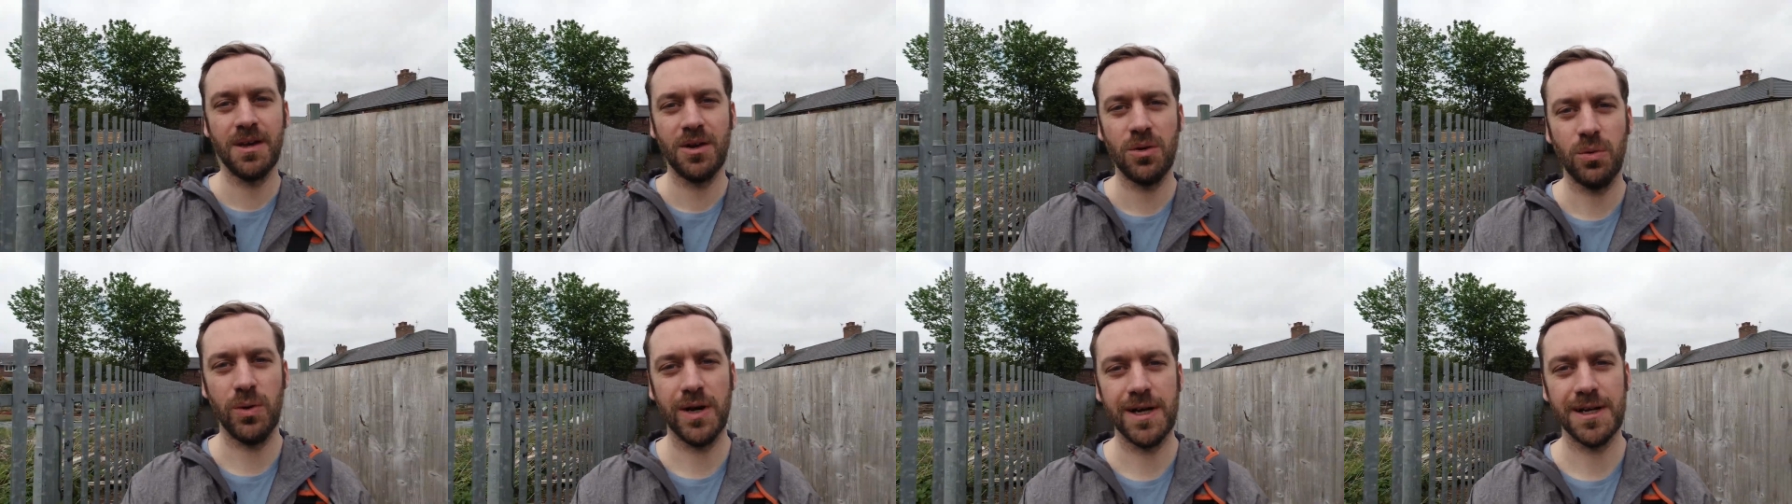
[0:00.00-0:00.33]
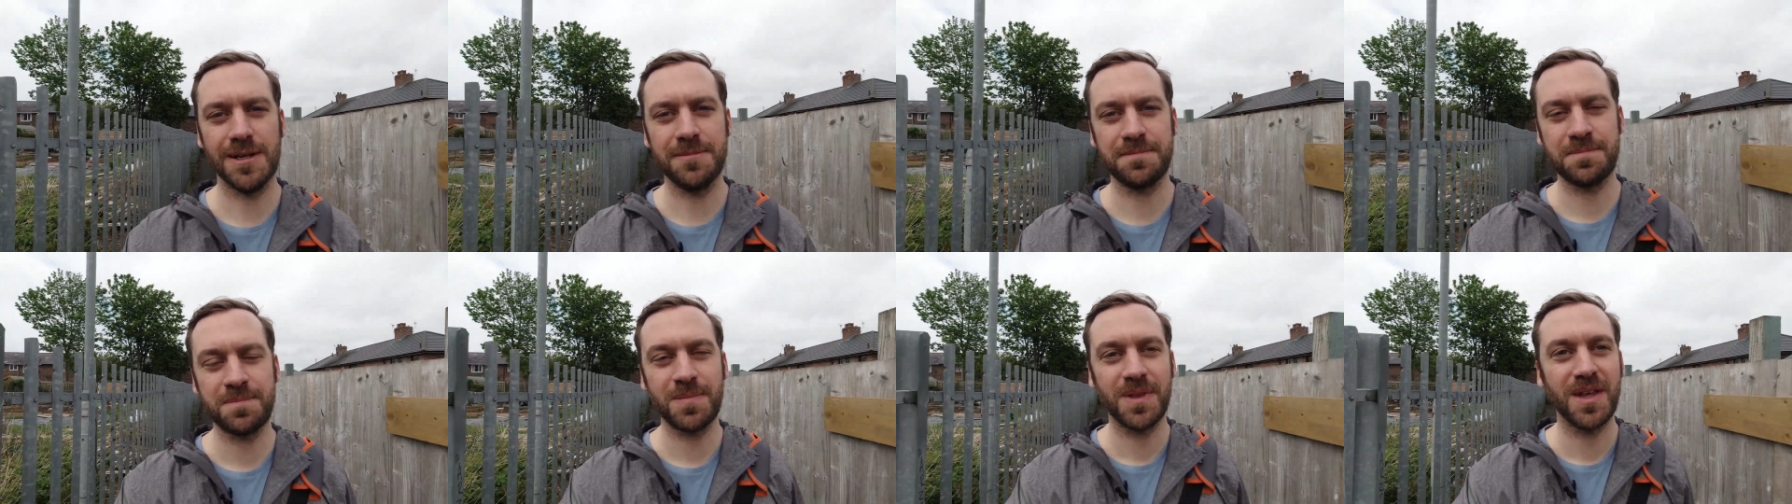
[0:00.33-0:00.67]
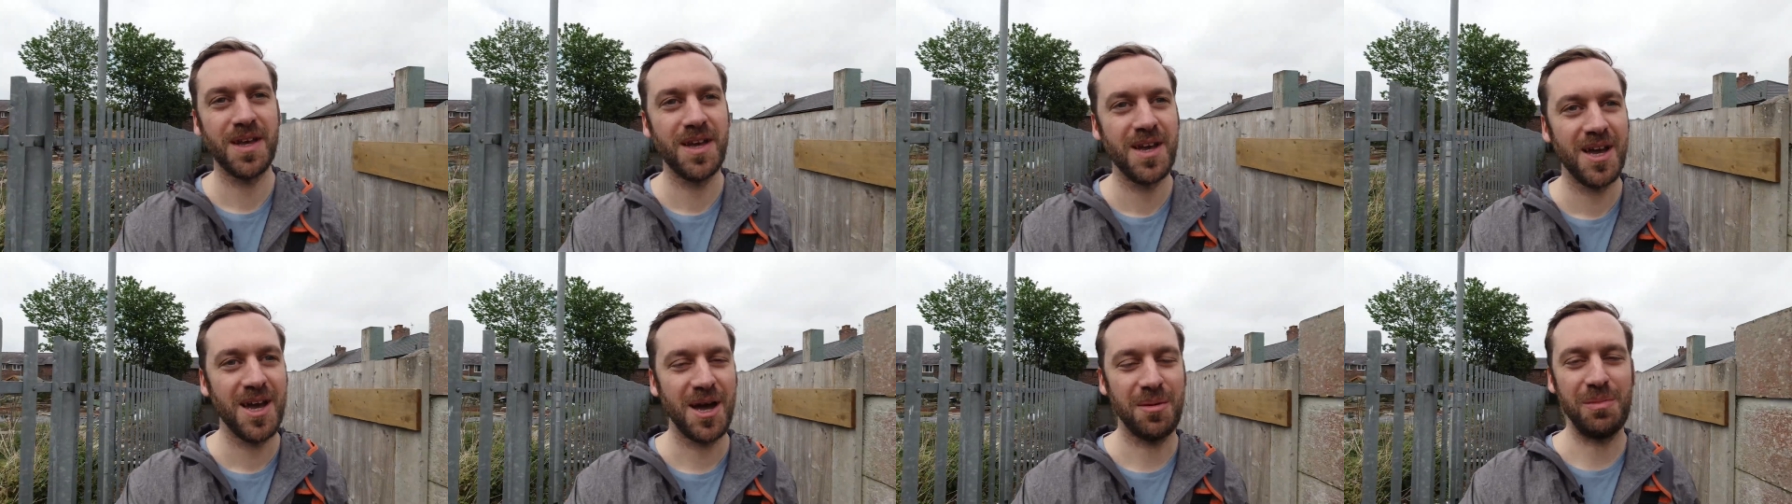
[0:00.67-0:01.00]
Well,
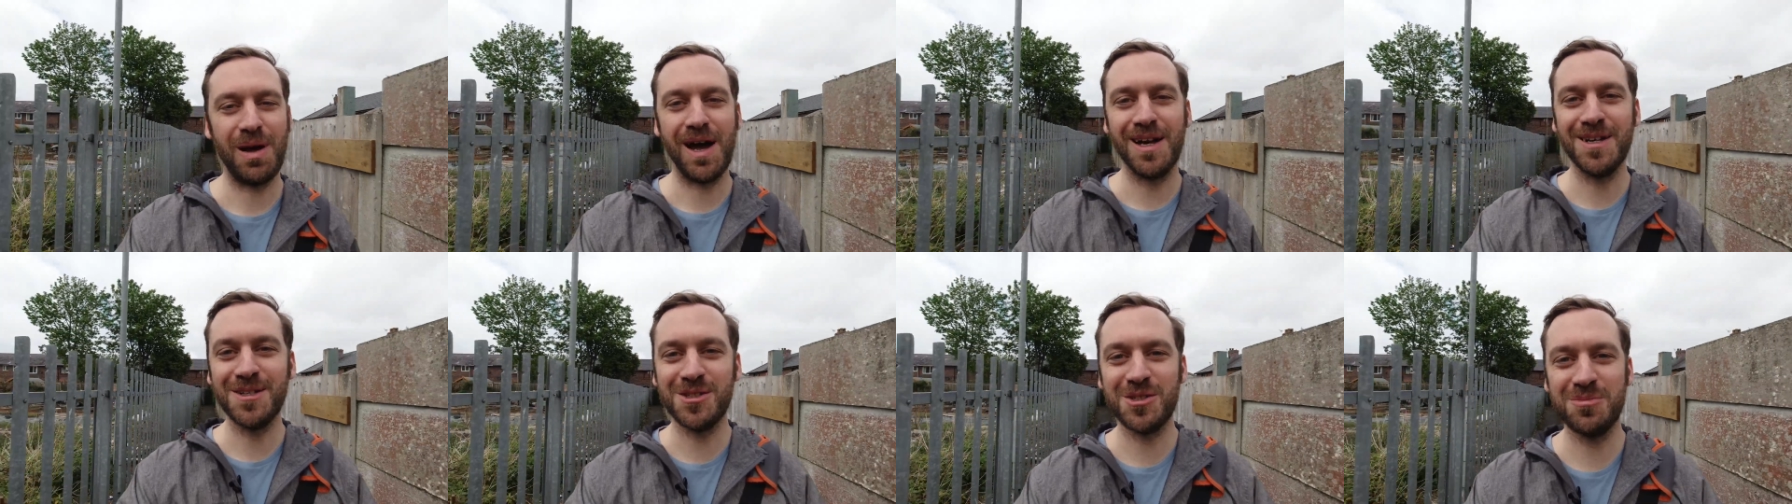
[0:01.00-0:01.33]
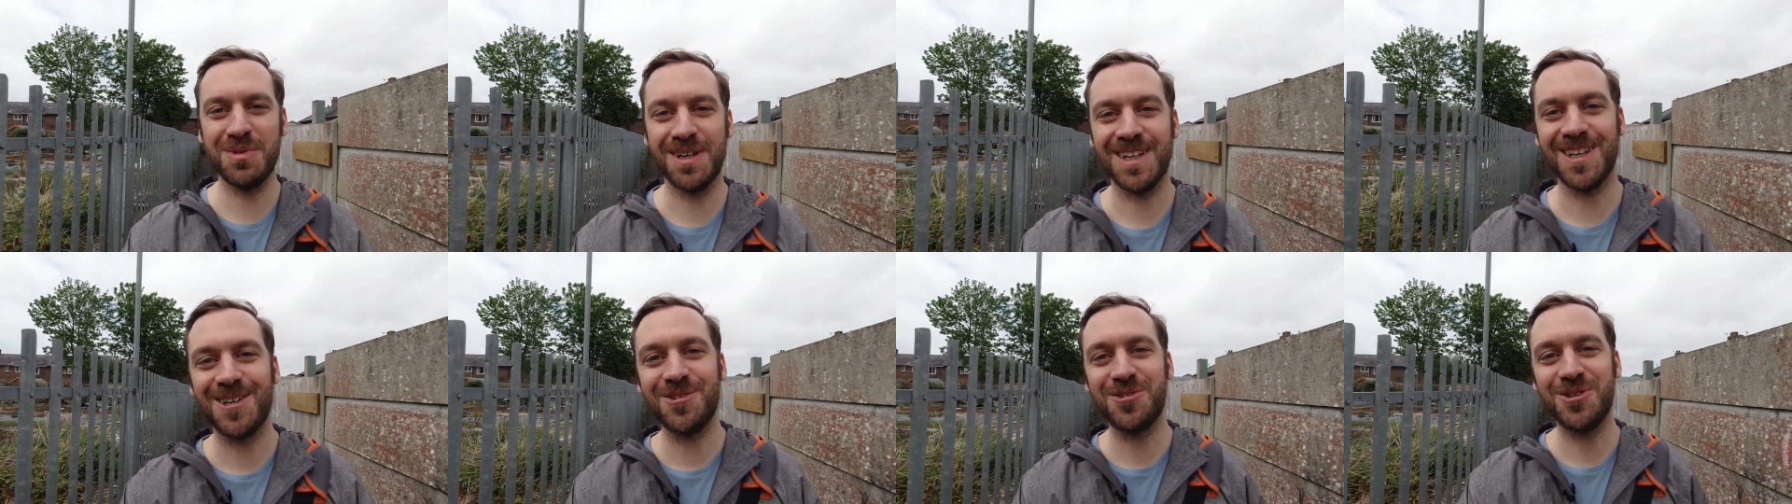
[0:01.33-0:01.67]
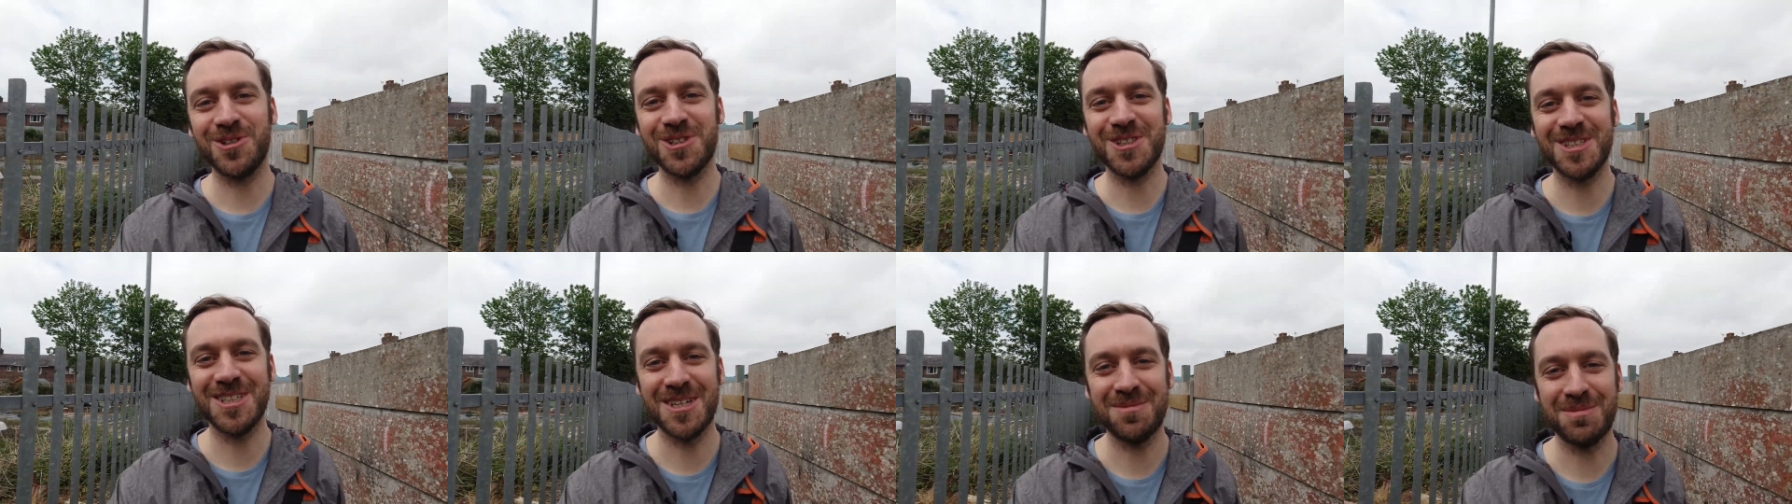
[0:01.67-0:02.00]
I'm heading to my
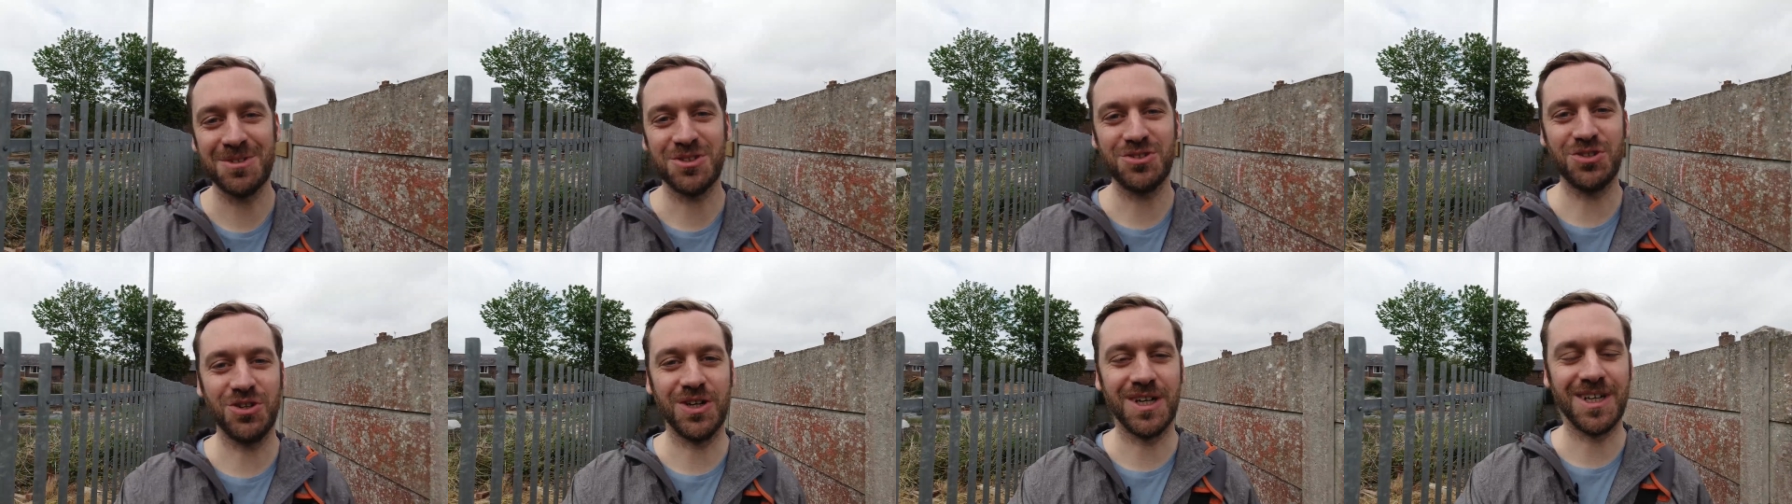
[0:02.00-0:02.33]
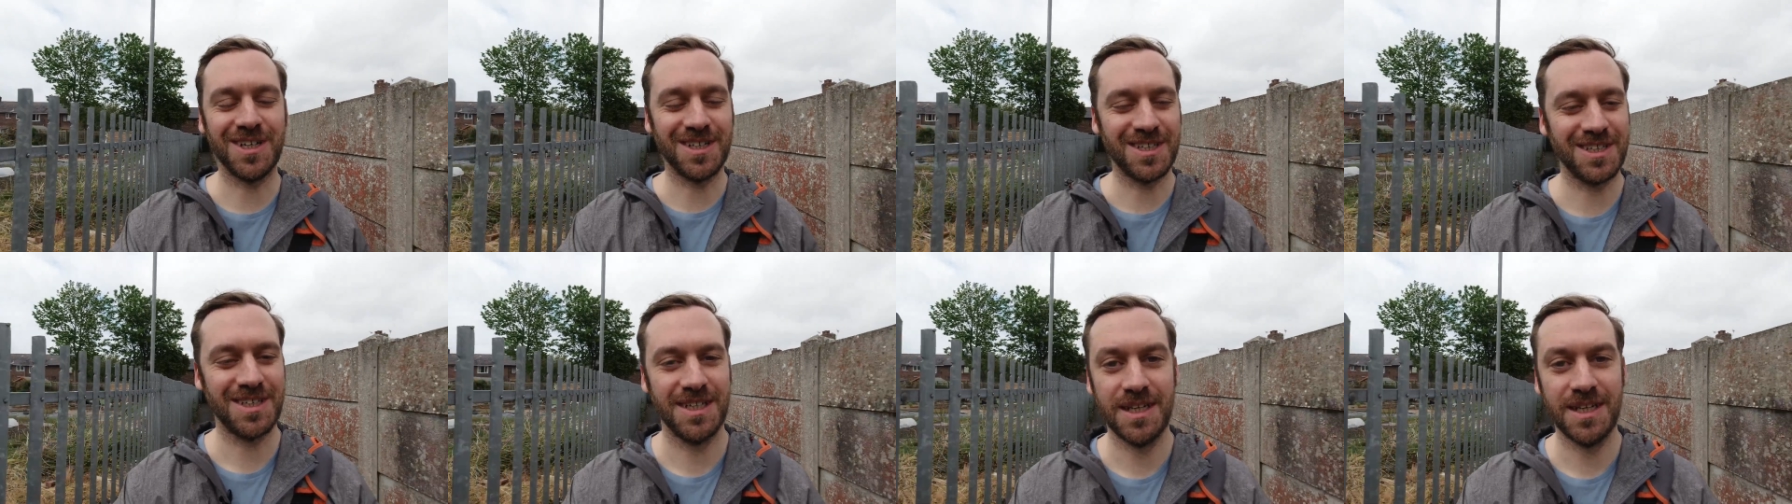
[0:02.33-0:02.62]
local cemetery.